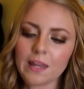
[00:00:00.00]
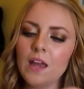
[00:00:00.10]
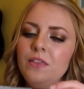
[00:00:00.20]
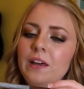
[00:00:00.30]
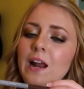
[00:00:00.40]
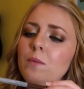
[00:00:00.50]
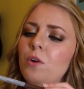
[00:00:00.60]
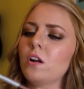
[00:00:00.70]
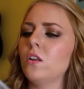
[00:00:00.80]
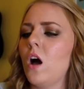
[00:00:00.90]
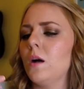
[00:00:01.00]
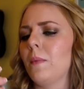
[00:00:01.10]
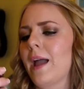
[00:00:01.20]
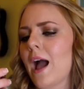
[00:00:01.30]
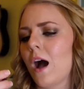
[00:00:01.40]
And then I brought along
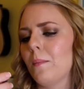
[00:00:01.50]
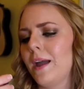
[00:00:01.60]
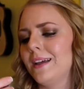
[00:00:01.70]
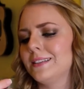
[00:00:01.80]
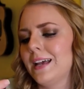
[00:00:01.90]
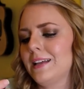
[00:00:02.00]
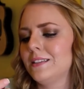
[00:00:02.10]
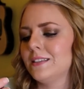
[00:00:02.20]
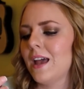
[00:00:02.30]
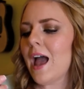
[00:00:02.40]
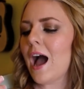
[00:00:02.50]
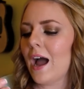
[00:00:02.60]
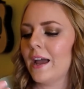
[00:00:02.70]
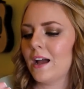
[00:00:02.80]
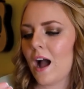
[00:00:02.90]
my Almay Intense
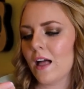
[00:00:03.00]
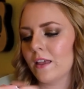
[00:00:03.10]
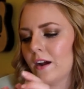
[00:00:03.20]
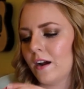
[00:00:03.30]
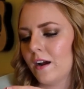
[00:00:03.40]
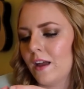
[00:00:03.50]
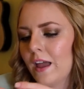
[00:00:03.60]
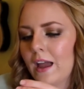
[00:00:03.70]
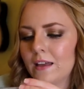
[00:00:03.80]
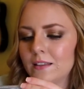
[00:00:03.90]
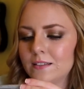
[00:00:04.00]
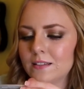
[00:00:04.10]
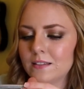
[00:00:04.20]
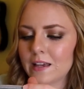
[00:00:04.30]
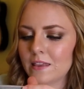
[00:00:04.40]
Eye Color, and this
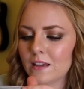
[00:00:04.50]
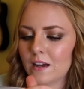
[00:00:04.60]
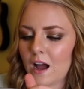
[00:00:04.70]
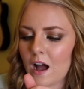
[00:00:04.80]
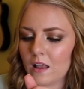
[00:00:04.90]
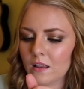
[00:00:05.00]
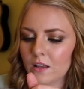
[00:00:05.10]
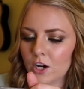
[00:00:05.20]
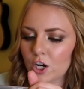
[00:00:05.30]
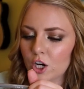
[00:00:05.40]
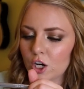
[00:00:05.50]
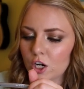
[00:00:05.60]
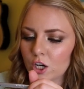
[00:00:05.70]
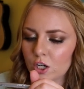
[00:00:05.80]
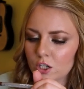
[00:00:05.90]
is in the
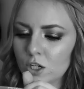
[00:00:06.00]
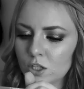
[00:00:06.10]
color...